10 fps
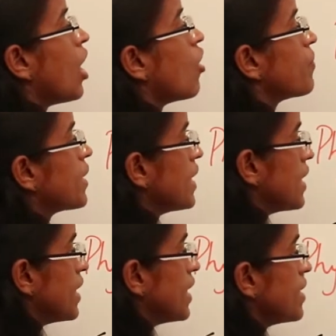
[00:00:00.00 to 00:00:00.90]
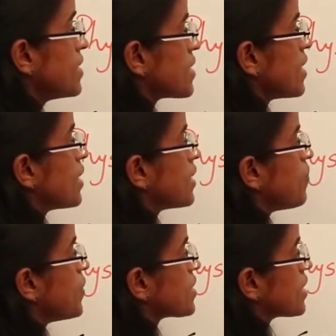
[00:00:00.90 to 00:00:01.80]
how many years
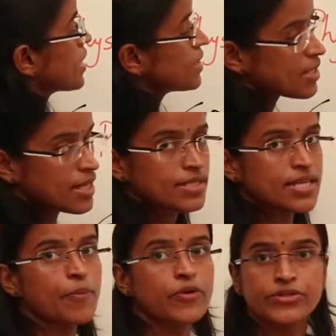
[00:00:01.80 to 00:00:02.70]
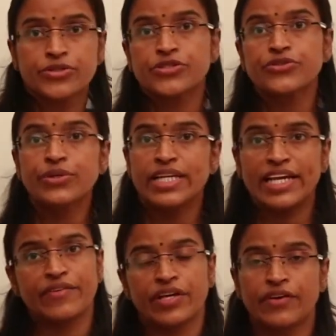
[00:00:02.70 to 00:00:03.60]
the person is supposed to
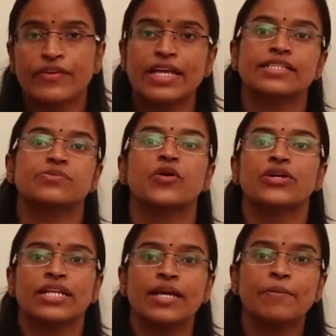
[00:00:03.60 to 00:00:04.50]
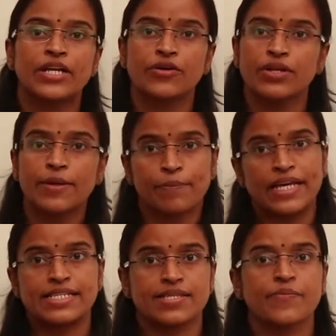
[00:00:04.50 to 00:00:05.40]
live if he is born in a particular
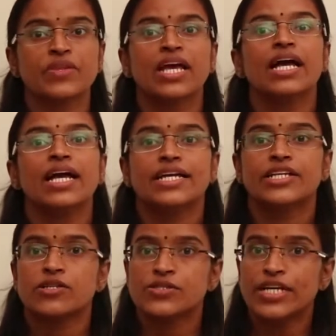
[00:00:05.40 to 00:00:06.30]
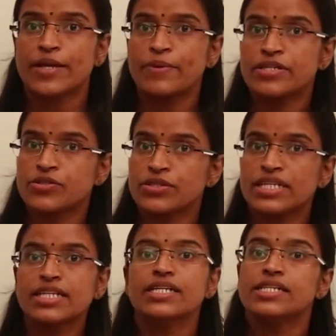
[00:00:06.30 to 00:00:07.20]
place. It also depends
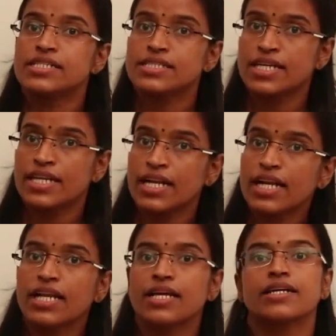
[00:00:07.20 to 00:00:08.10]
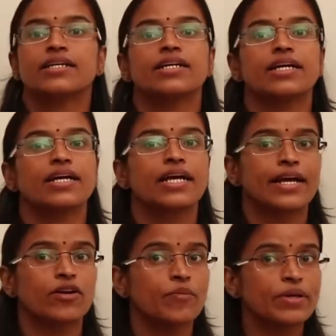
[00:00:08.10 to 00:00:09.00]
on the general
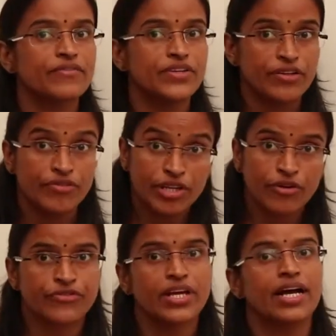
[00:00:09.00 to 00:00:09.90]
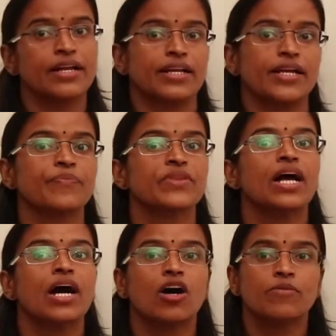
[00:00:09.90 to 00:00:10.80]
economic welfare of the country,
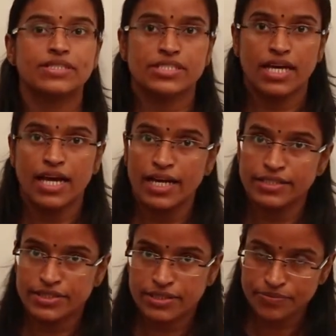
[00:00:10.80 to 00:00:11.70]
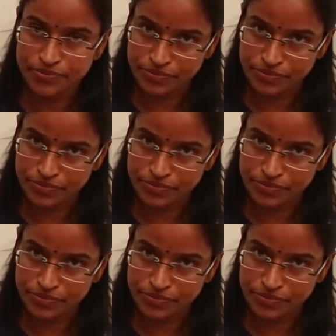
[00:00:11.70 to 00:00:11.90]
how much health